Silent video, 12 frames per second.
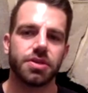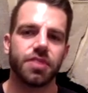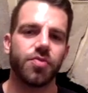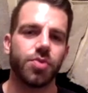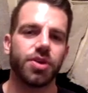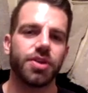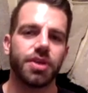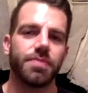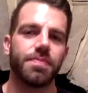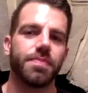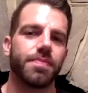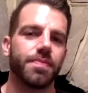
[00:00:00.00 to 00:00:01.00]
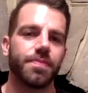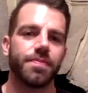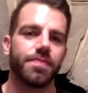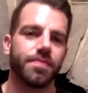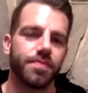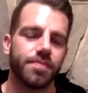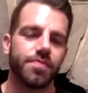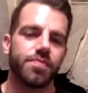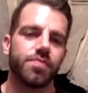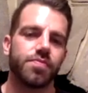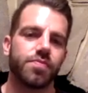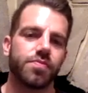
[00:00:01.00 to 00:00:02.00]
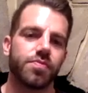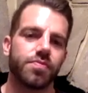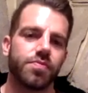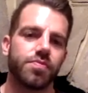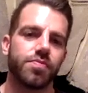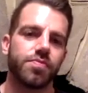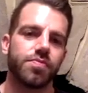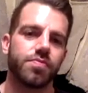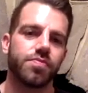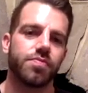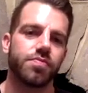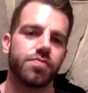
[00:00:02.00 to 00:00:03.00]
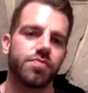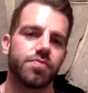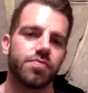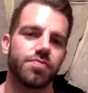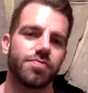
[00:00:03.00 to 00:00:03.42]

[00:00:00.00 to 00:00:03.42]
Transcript: indulging all sides of yourself. Got